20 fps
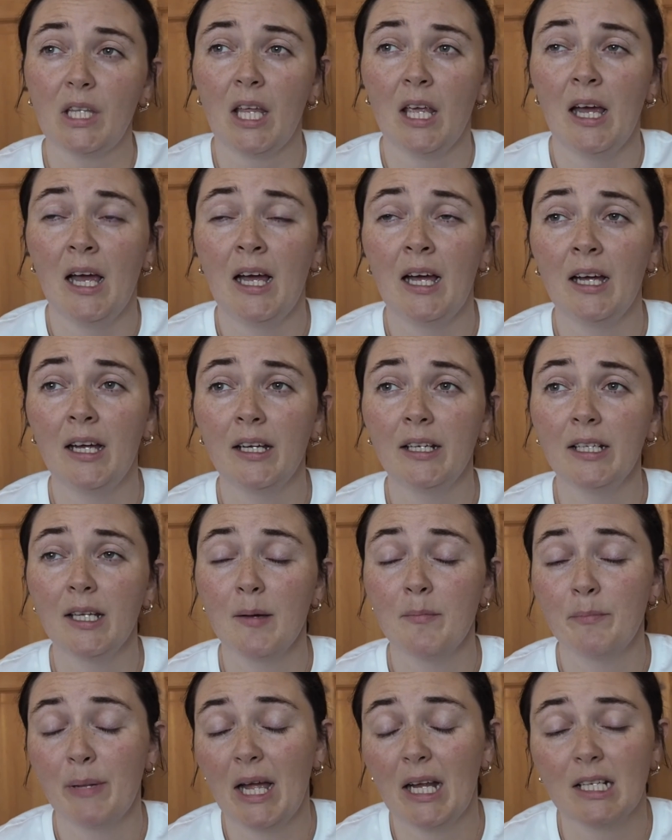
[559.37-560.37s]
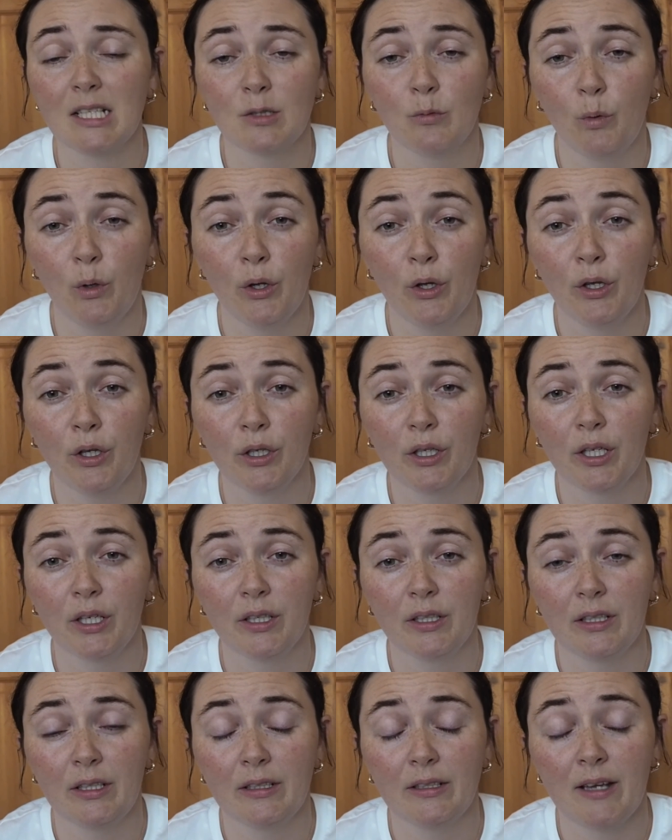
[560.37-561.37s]
I am back to work
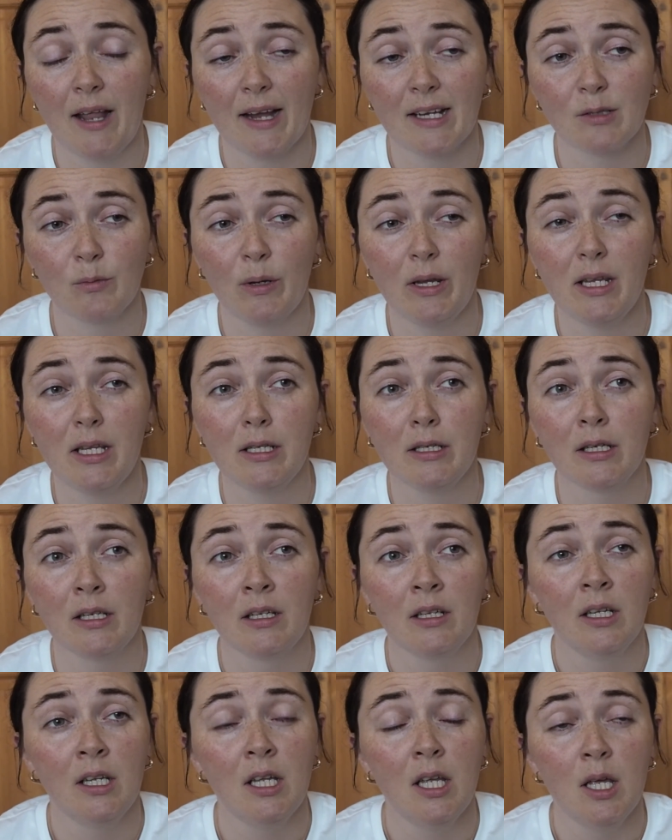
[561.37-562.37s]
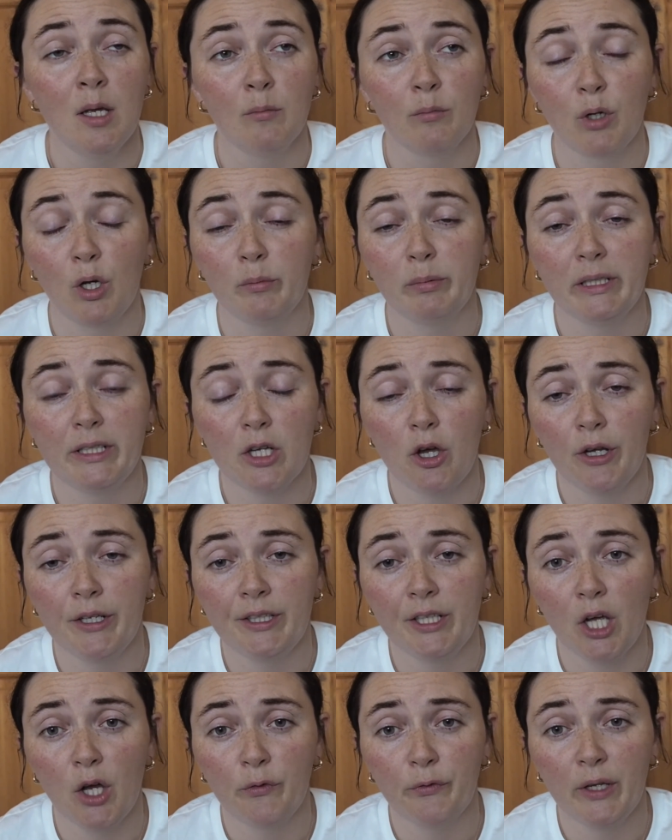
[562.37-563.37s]
next week, probably not
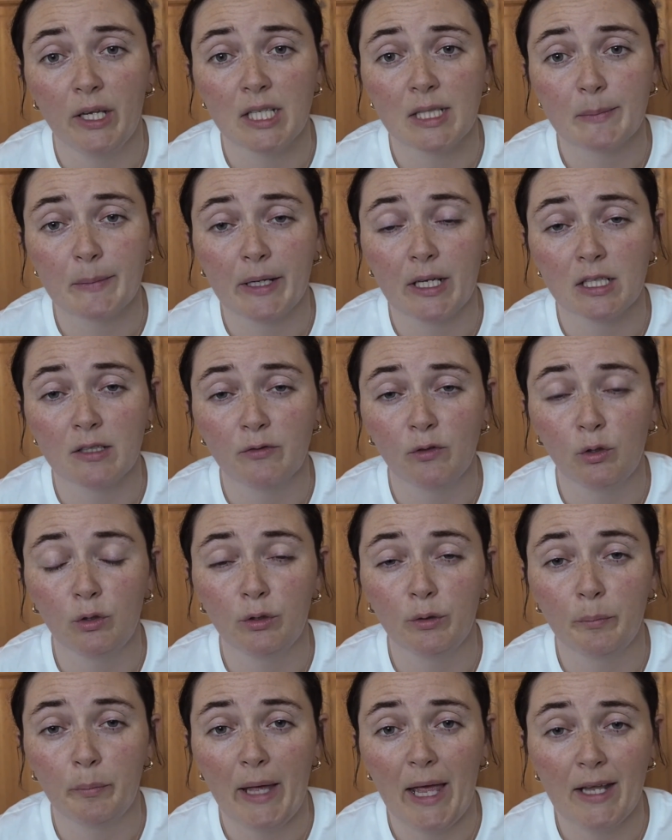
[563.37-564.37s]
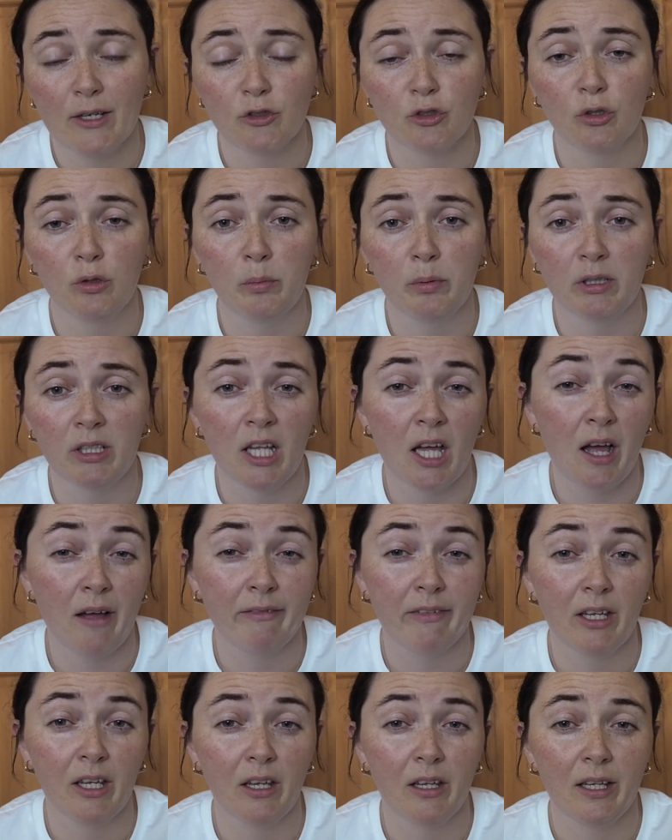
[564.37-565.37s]
in the office because of all the petrol
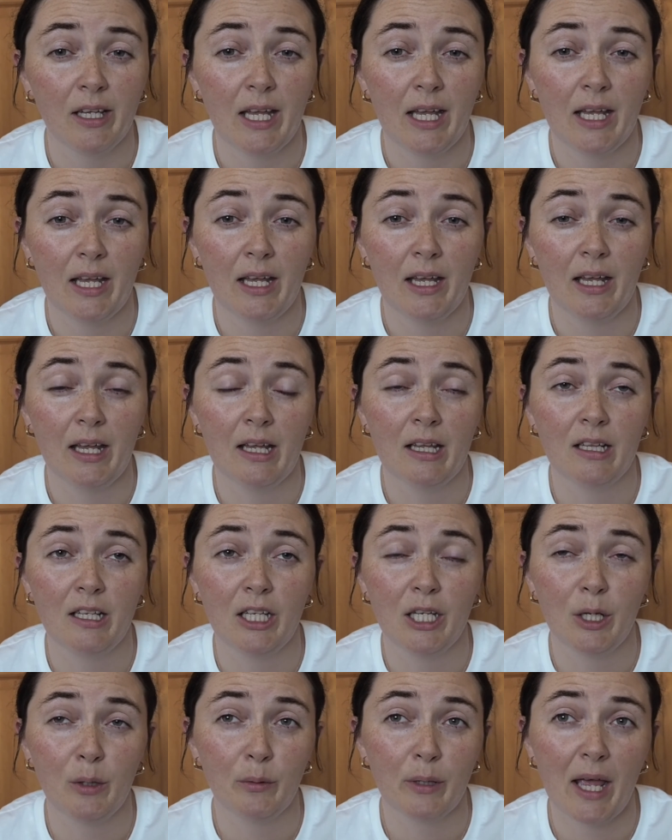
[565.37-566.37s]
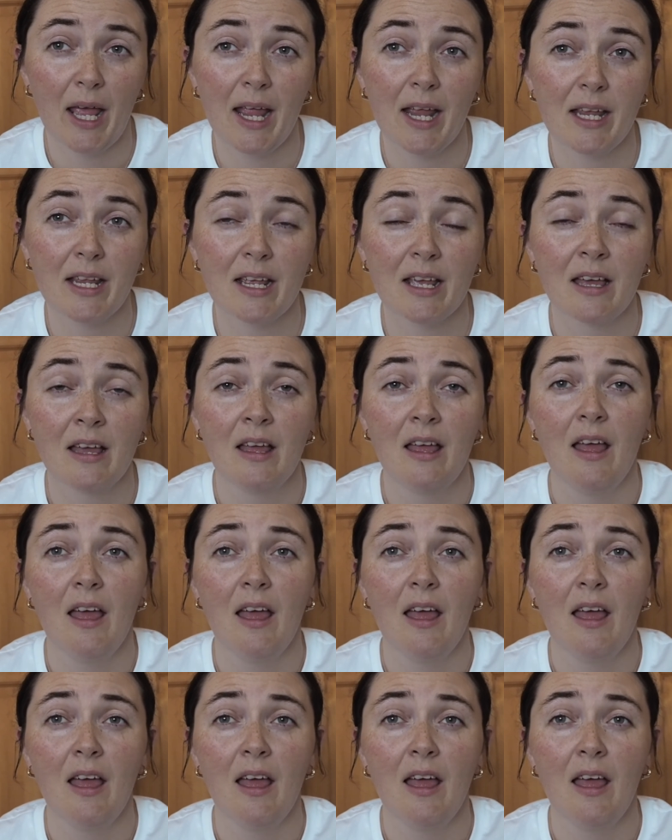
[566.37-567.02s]
palaver here in the UK.